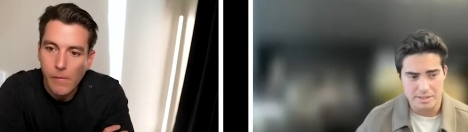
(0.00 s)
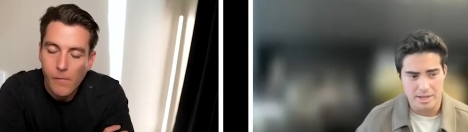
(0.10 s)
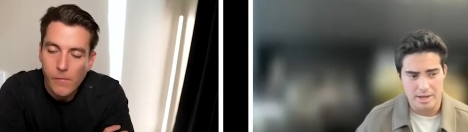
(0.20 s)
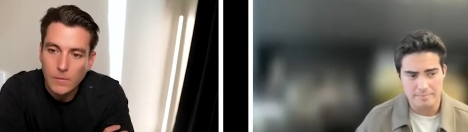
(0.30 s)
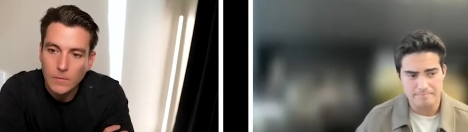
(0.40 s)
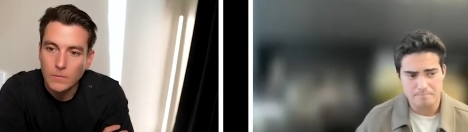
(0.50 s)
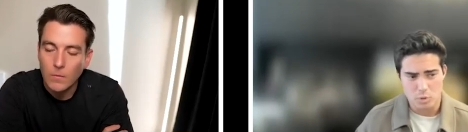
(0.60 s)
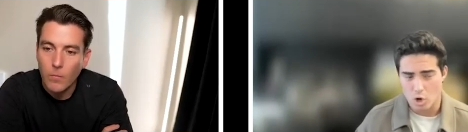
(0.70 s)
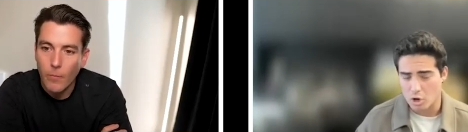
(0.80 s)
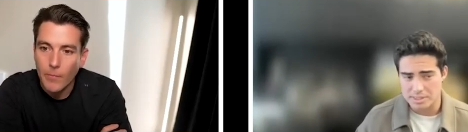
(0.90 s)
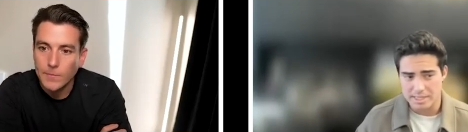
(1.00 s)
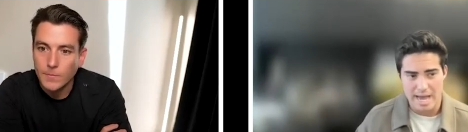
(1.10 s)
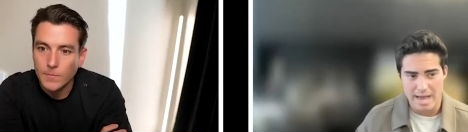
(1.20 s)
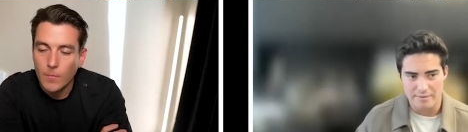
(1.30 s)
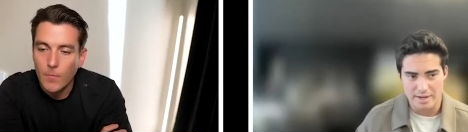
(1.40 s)
Speaker 1: the calls that I
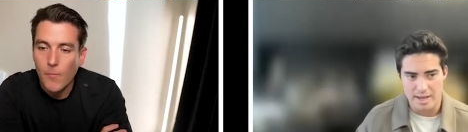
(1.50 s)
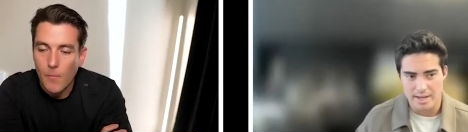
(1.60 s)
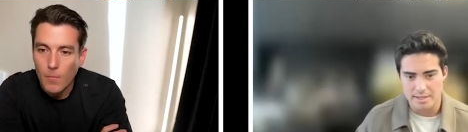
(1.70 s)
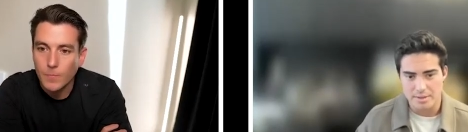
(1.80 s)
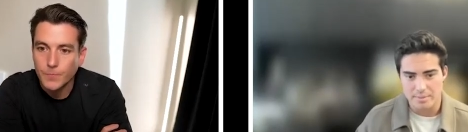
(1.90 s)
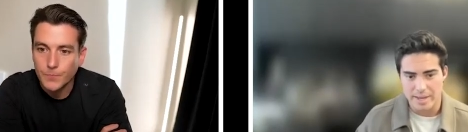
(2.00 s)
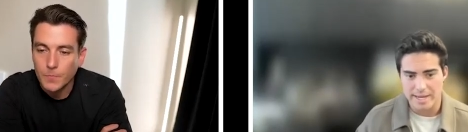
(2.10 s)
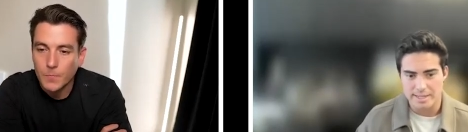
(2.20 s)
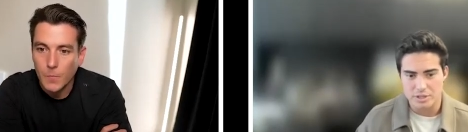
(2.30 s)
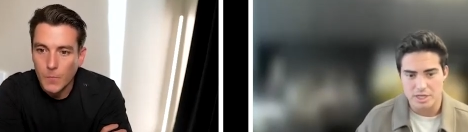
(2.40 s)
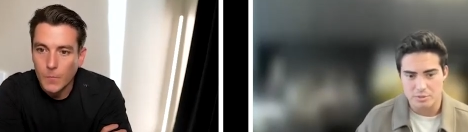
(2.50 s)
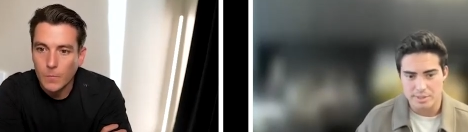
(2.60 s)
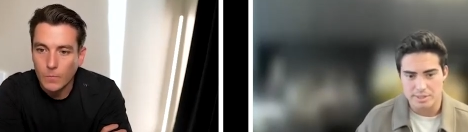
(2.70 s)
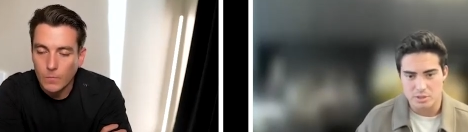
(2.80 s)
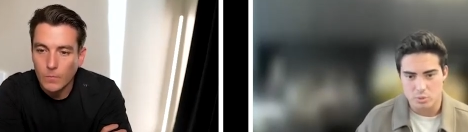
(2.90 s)
have and, and, and making
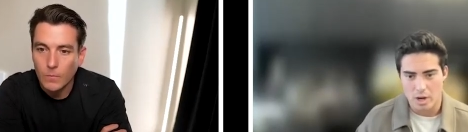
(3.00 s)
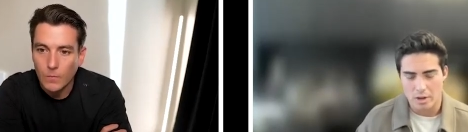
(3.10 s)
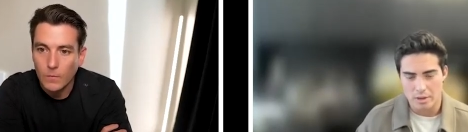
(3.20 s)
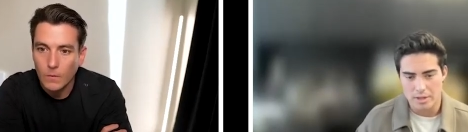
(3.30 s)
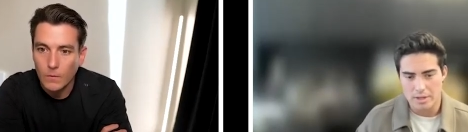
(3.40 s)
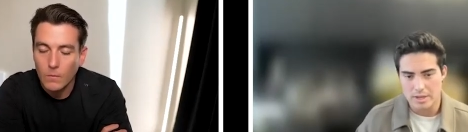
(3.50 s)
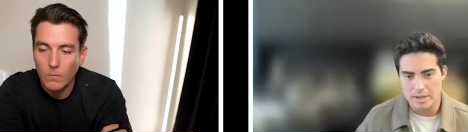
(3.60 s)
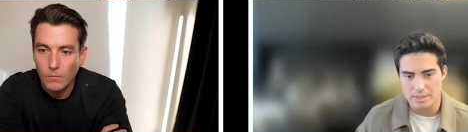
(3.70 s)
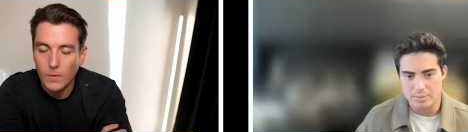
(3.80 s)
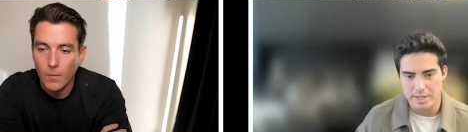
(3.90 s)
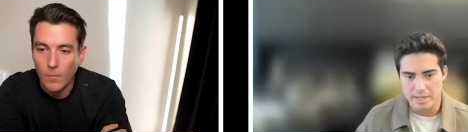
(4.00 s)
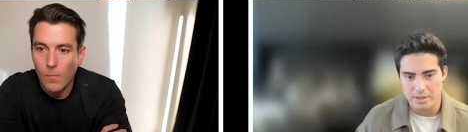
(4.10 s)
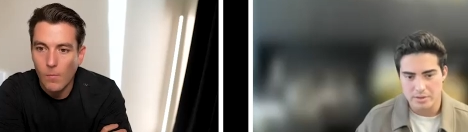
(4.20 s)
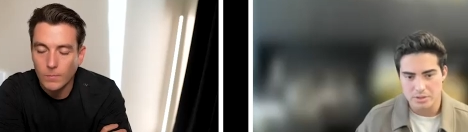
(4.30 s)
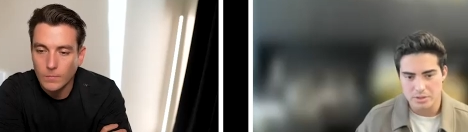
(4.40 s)
adjustments as well has been
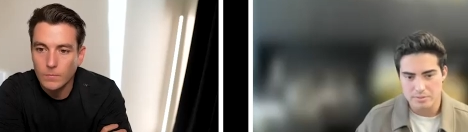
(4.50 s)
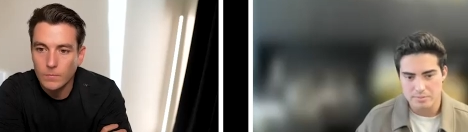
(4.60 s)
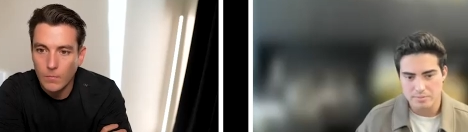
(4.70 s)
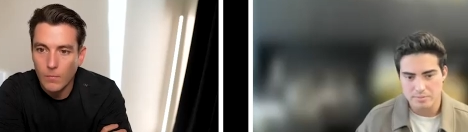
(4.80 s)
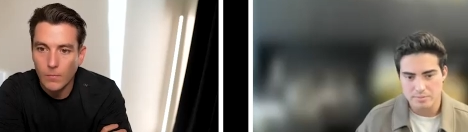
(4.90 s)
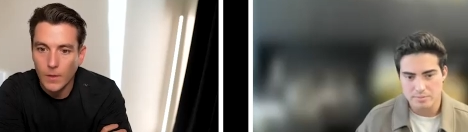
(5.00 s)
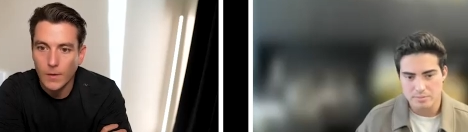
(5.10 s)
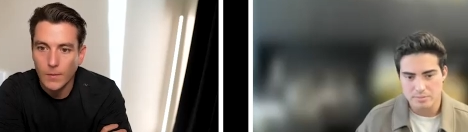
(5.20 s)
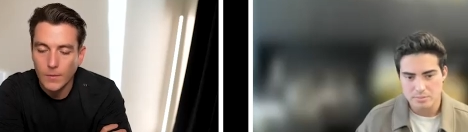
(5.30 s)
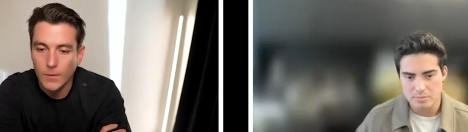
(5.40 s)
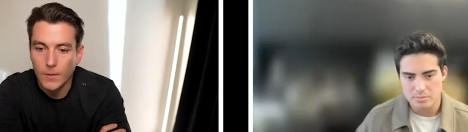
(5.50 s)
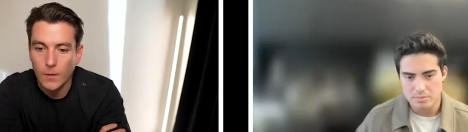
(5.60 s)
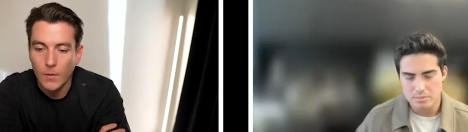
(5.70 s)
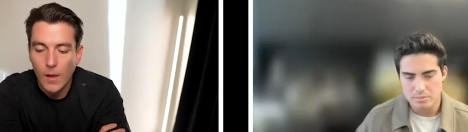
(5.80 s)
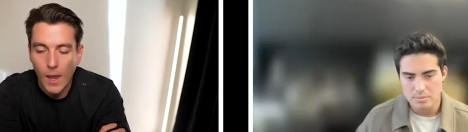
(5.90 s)
huge. Yeah, no
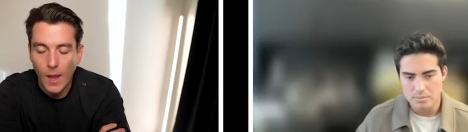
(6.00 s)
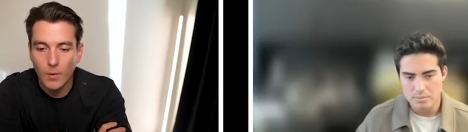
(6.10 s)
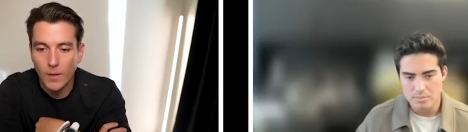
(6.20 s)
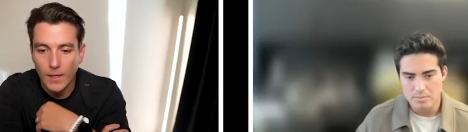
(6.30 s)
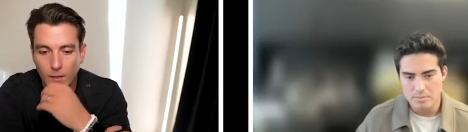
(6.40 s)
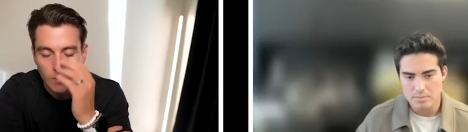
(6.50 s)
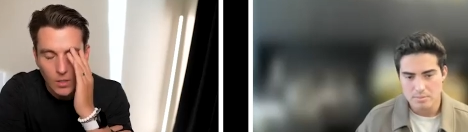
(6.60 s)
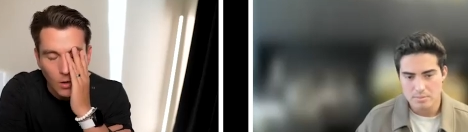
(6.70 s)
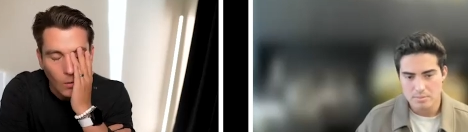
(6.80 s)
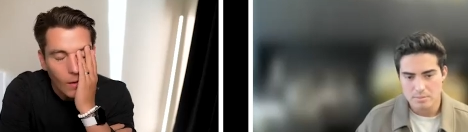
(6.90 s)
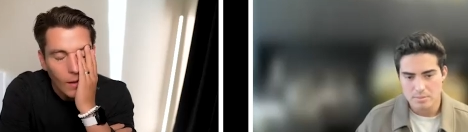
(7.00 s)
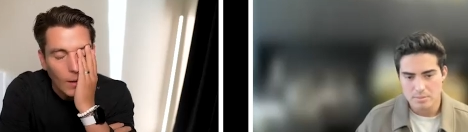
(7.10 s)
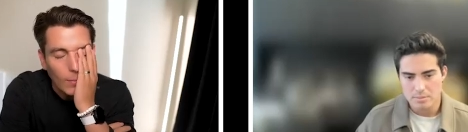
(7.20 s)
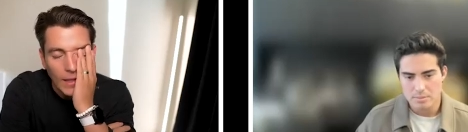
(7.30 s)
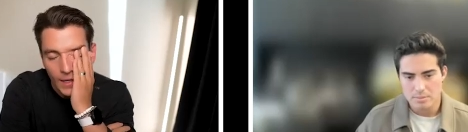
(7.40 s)
doubt.
Speaker 2: How about like so? How
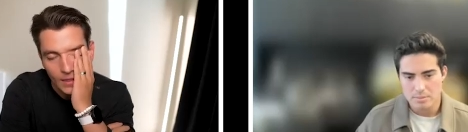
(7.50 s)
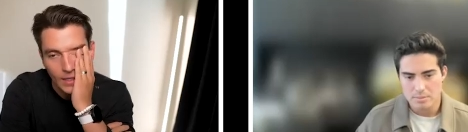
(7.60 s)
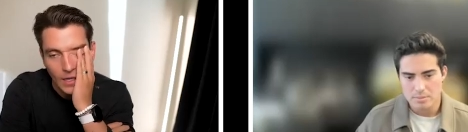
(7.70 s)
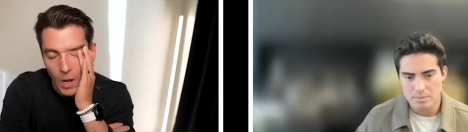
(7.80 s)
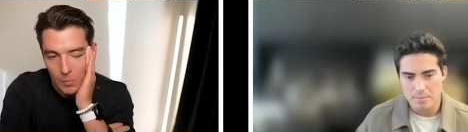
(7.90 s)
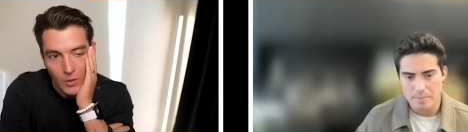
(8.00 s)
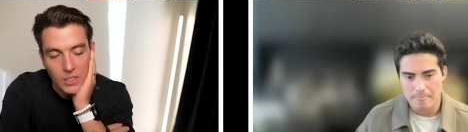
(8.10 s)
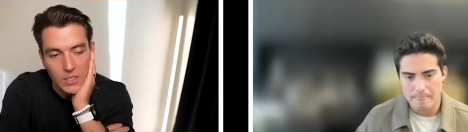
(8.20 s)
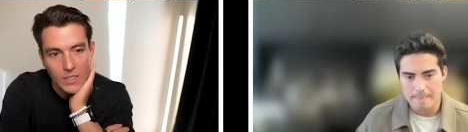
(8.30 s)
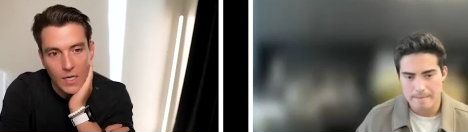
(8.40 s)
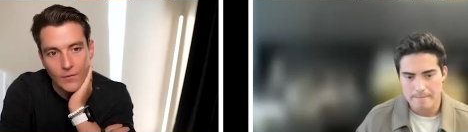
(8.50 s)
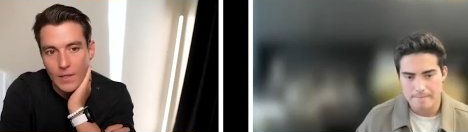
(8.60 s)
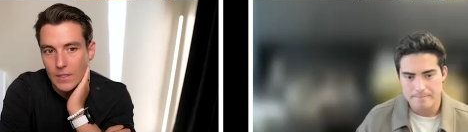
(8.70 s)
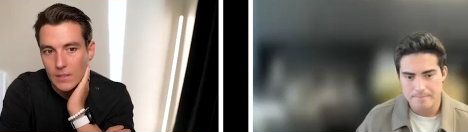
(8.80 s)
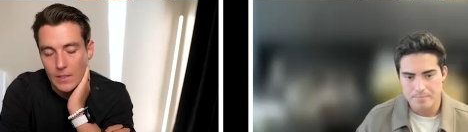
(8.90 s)
about like the operation side of
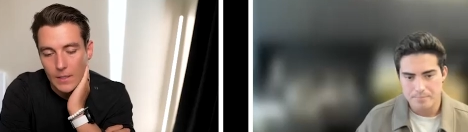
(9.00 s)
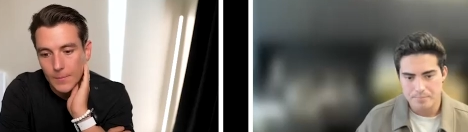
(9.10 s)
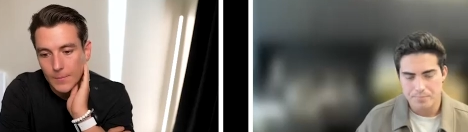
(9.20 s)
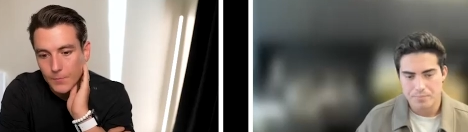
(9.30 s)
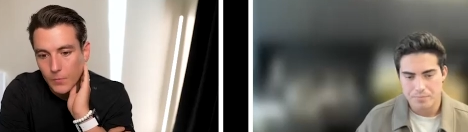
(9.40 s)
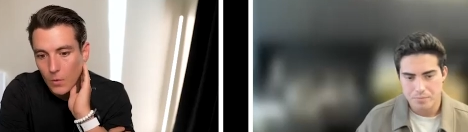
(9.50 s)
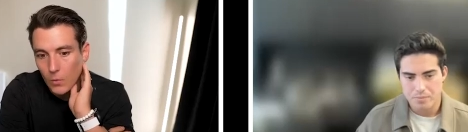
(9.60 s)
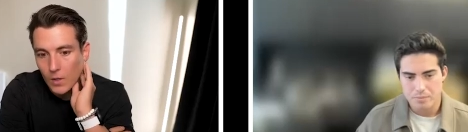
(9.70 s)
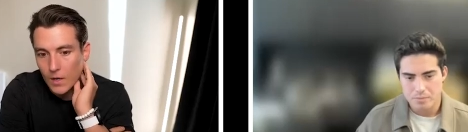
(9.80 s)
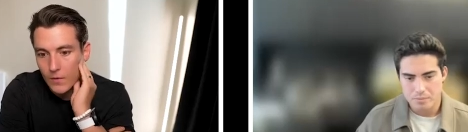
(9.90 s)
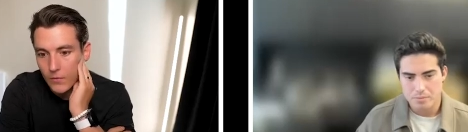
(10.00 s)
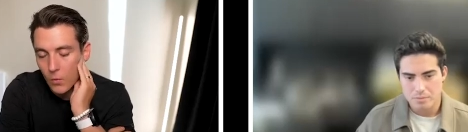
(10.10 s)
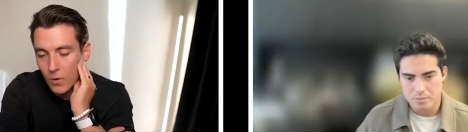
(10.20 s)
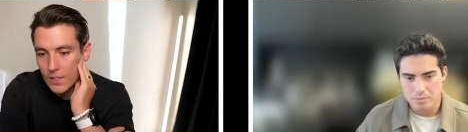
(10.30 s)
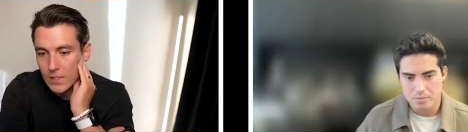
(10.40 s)
things? Like, what have
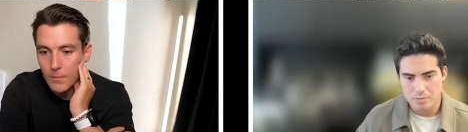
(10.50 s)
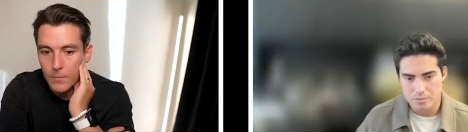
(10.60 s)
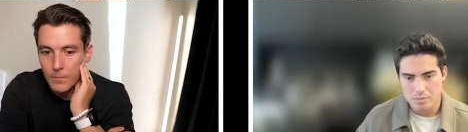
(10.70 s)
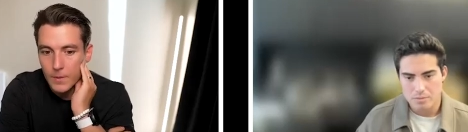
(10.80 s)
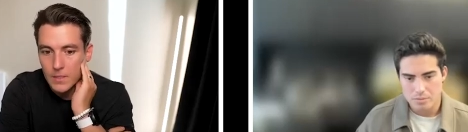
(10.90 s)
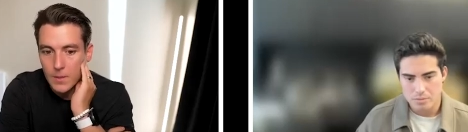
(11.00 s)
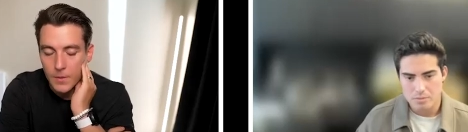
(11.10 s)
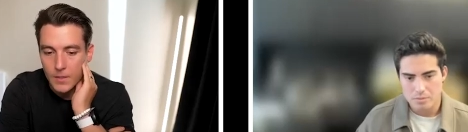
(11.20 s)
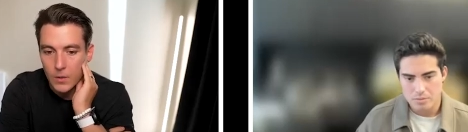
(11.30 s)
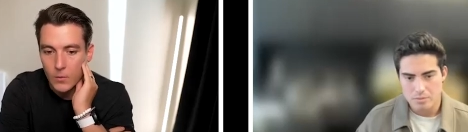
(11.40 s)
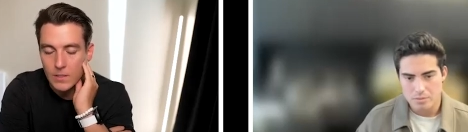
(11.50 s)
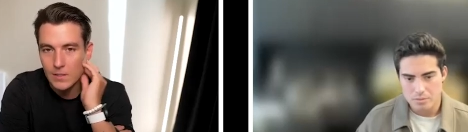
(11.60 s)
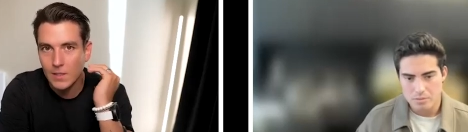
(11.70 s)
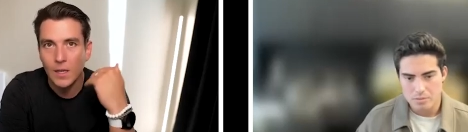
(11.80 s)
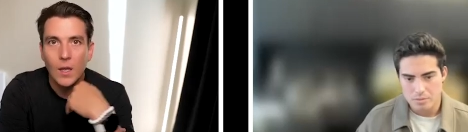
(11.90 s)
what has some been some of your takeaways? Because like,